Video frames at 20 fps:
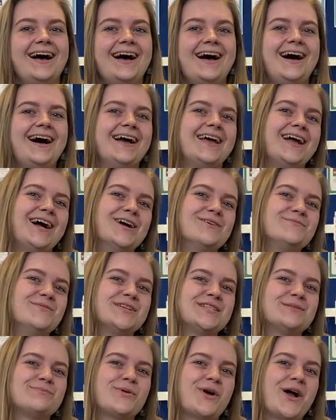Hi, I'm
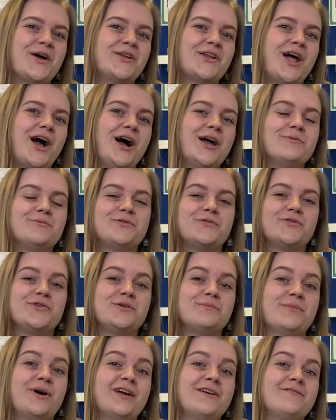Miss Brand. I'm
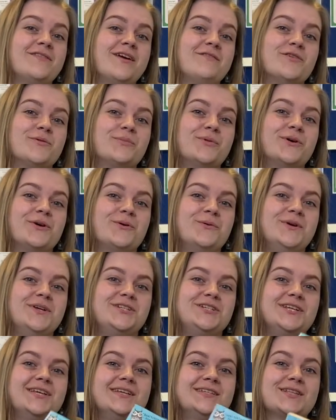reviewing my favourite book,
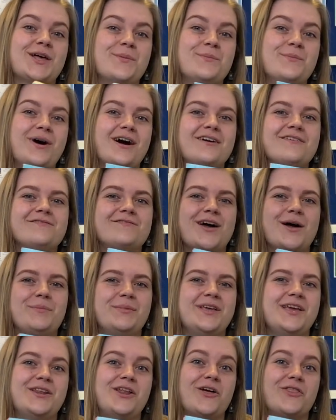which is My
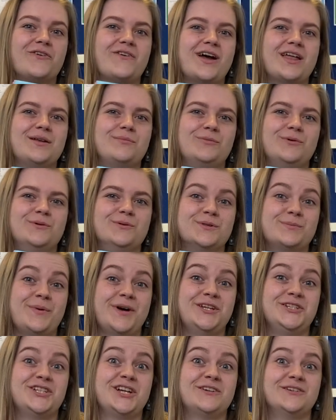Family and Other Animals
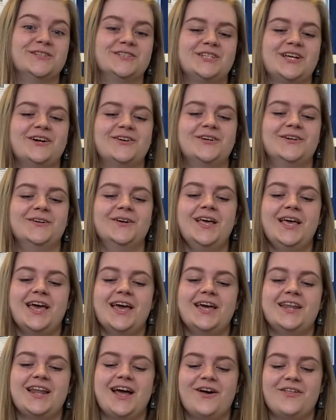by Gerald Durrell.
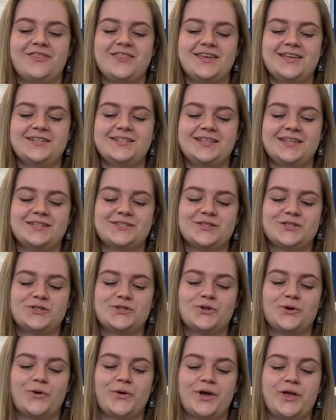Now, this is the
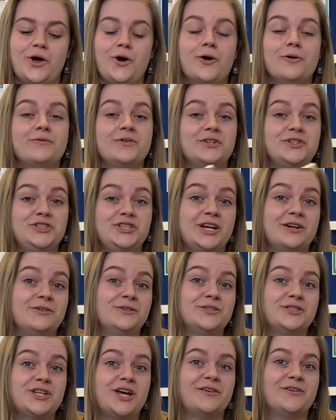story of
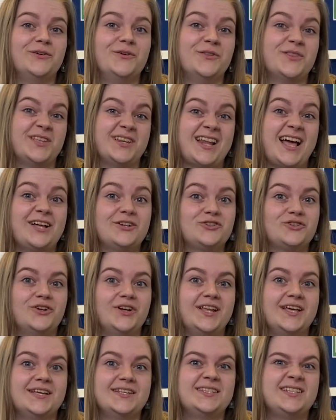Gerald Durrell, the
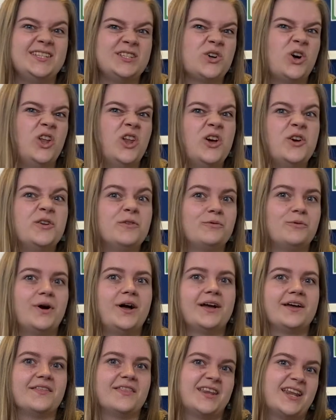naturalist. He's got a load of
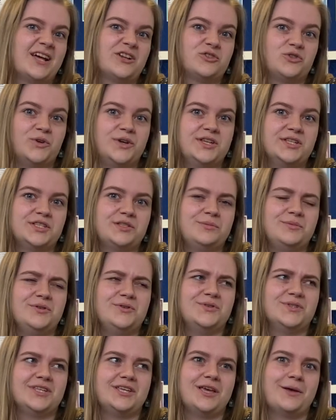work in the Natural History
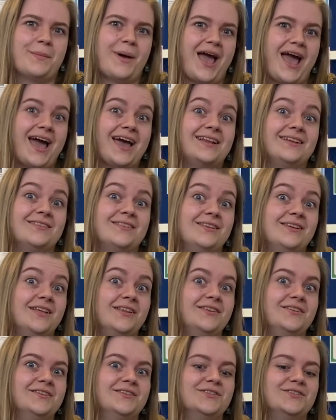Museum and the
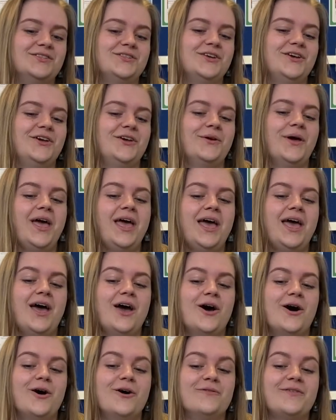London Zoo,
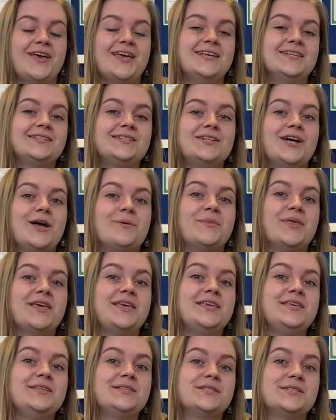of his time that
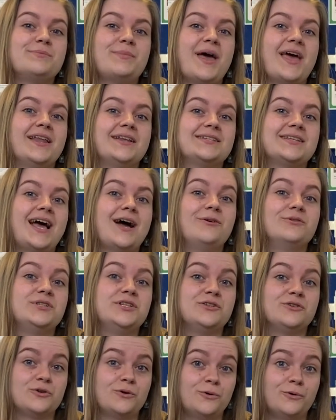he spent out
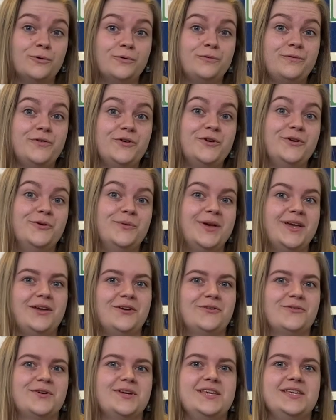in Corfu
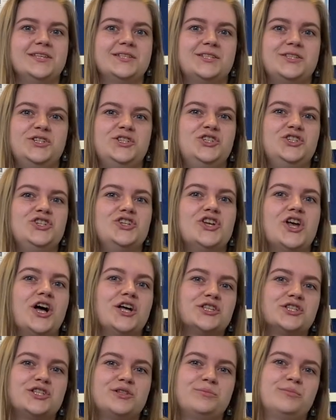in Greece
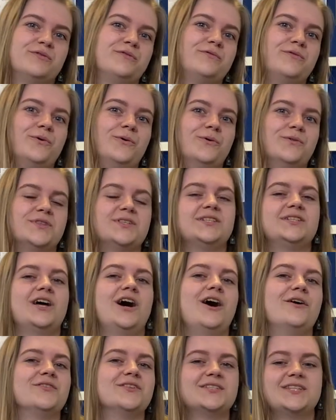just before the
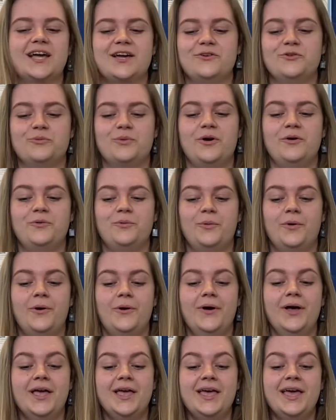start of the Second World
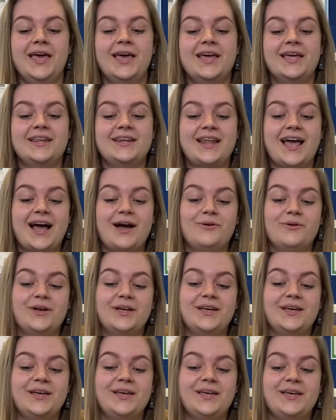War. Now,
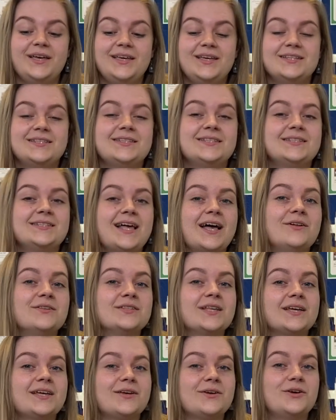it sounds
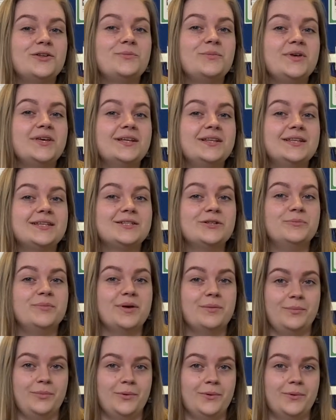like it could be a little
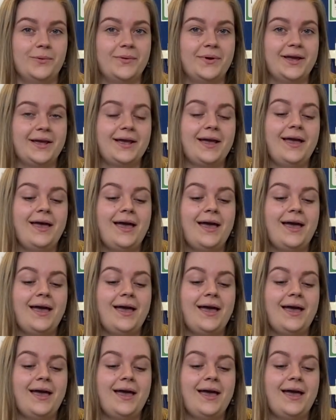bit boring.